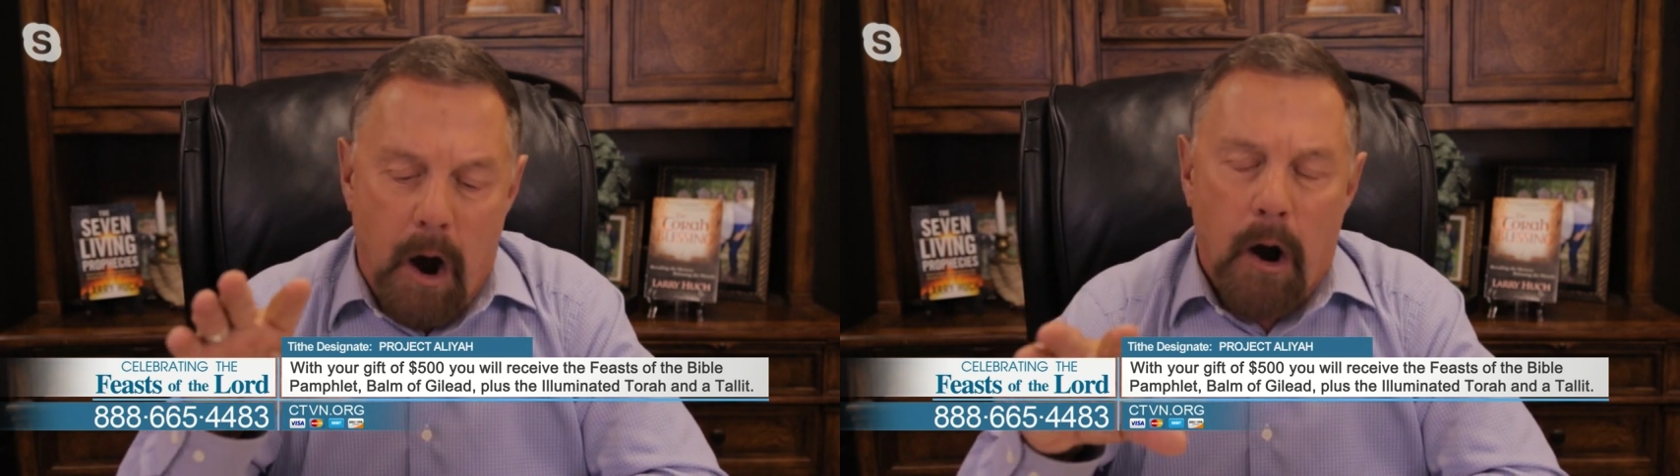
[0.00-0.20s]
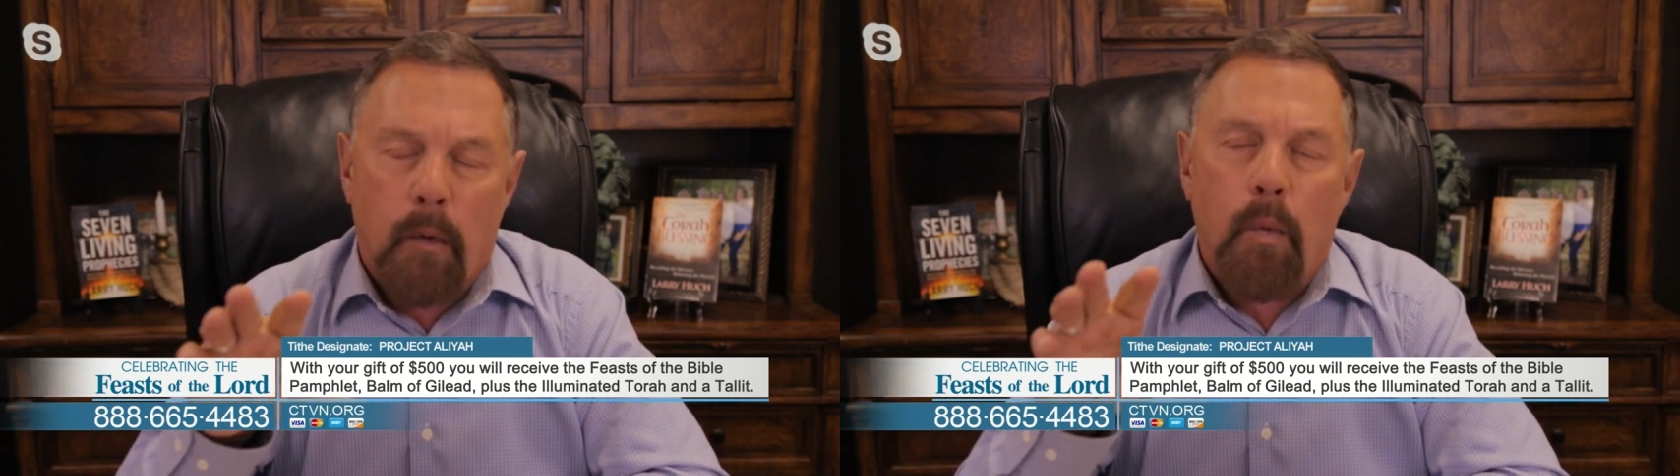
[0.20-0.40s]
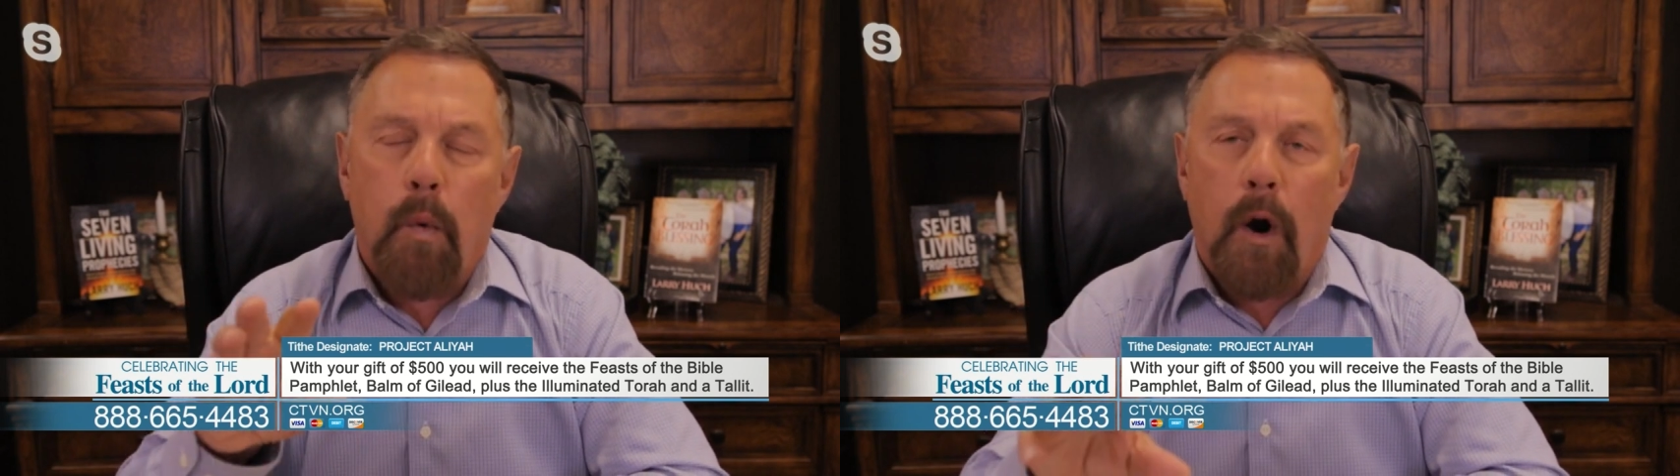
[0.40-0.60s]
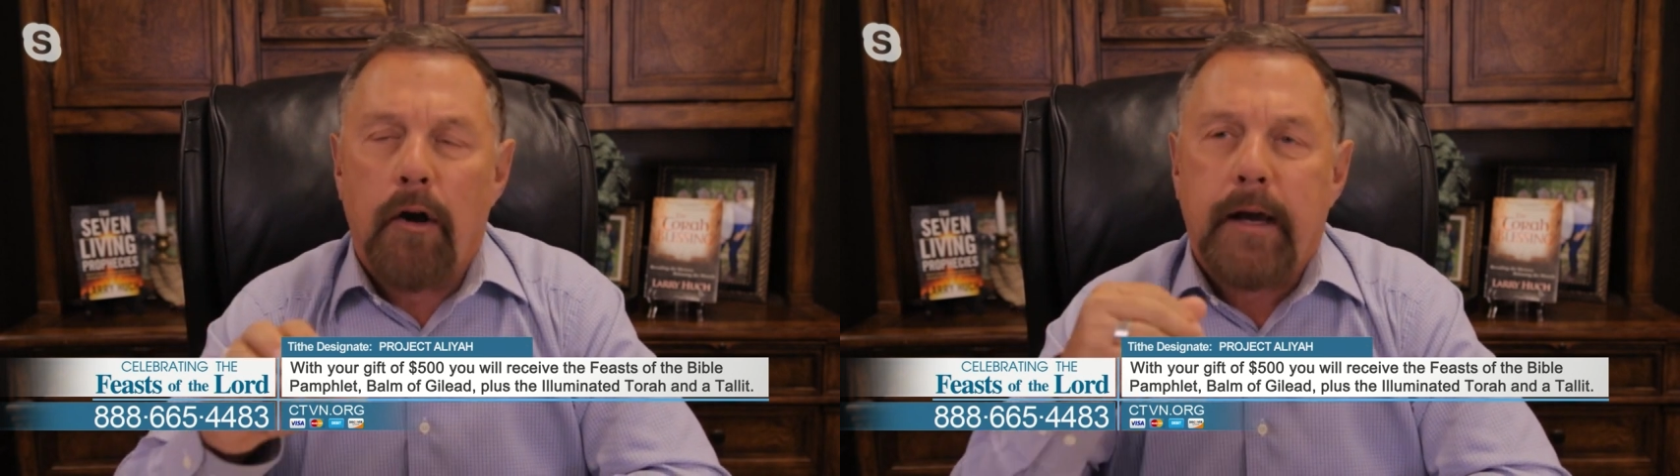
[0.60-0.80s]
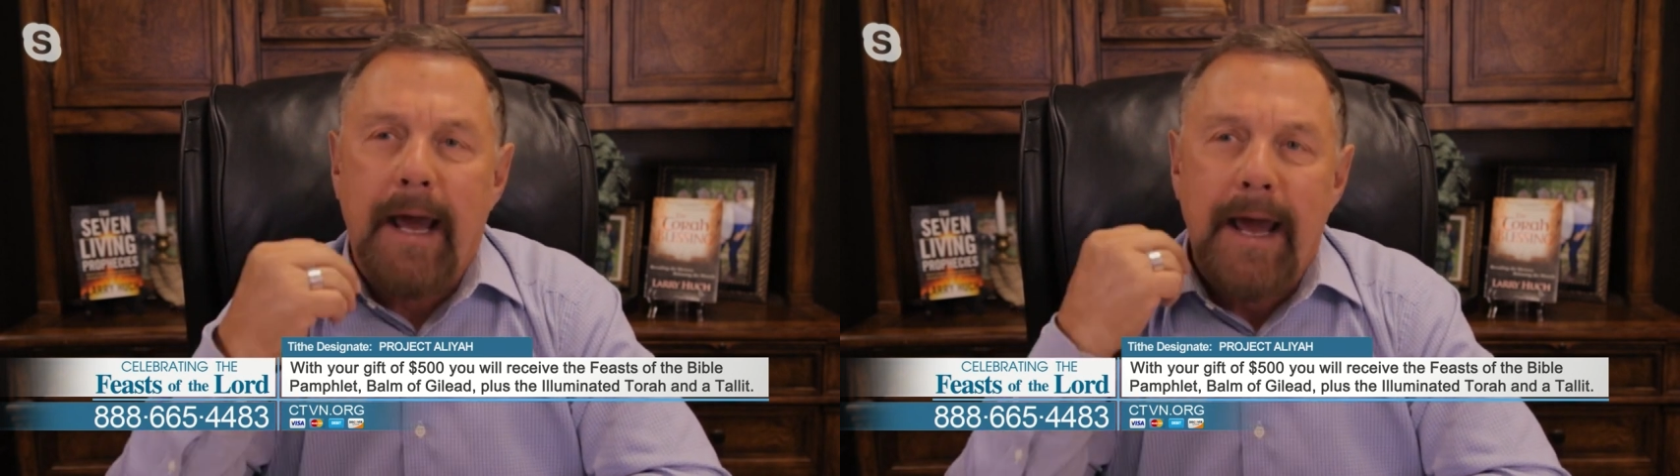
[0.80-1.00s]
are
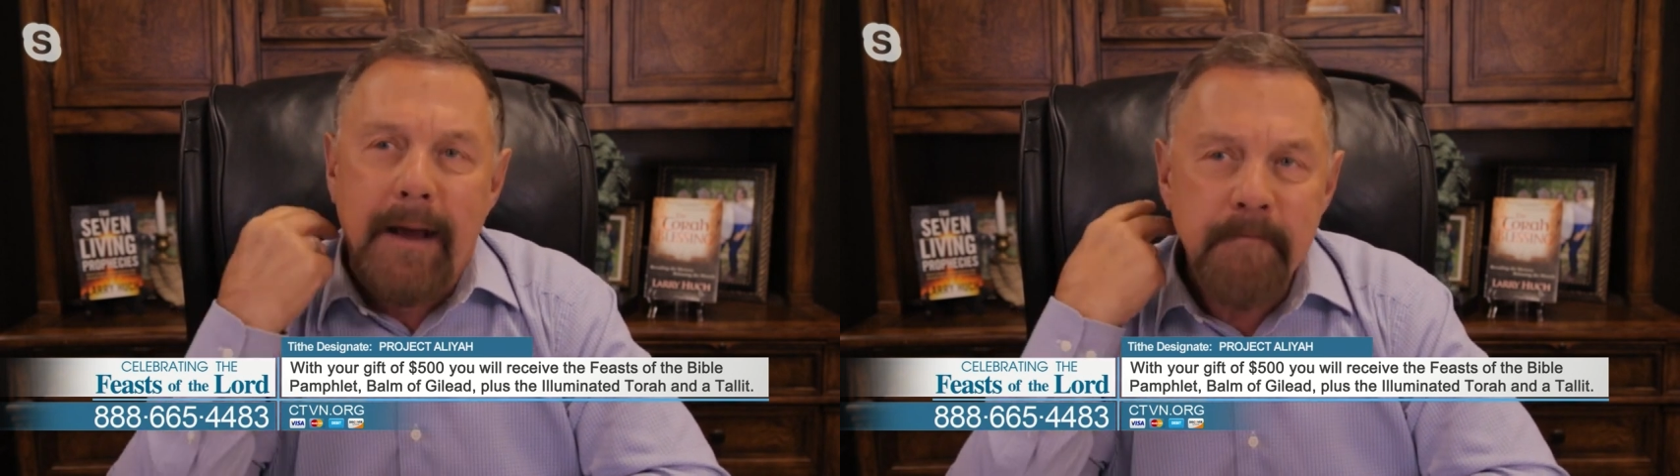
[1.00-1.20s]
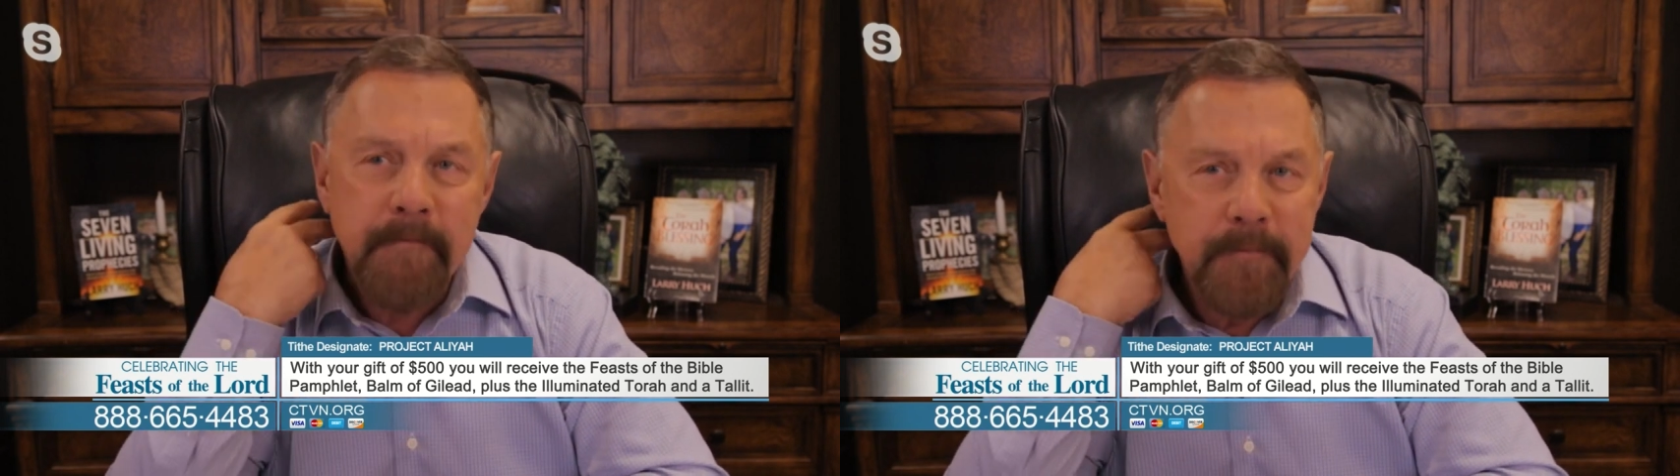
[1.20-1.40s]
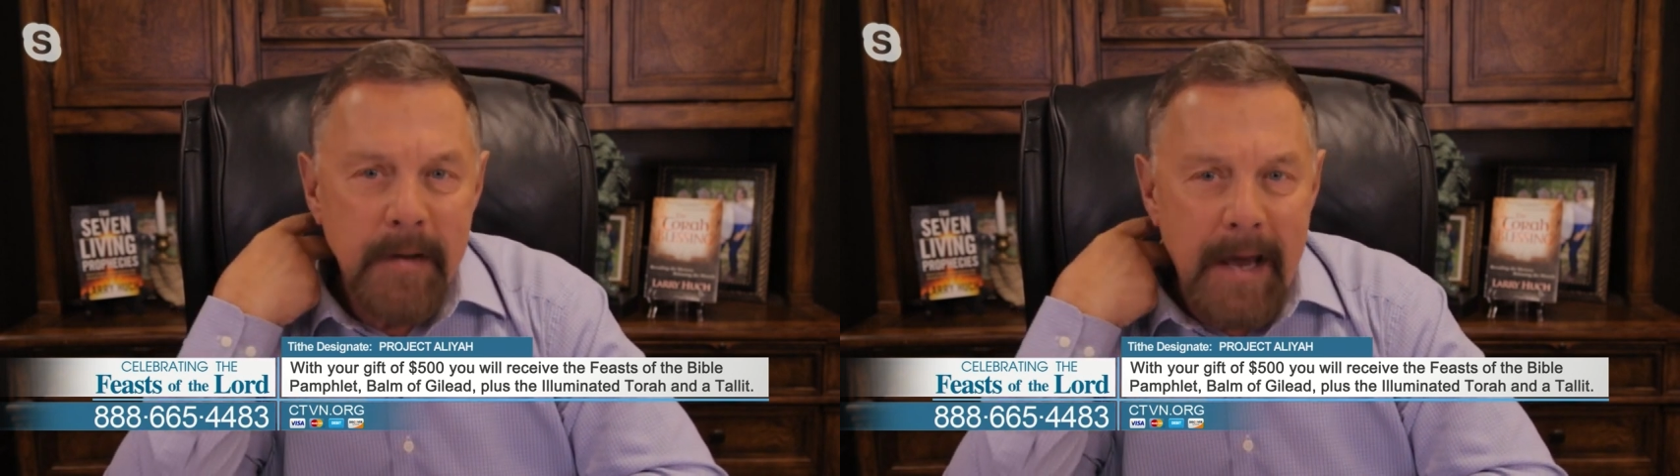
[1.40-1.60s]
working,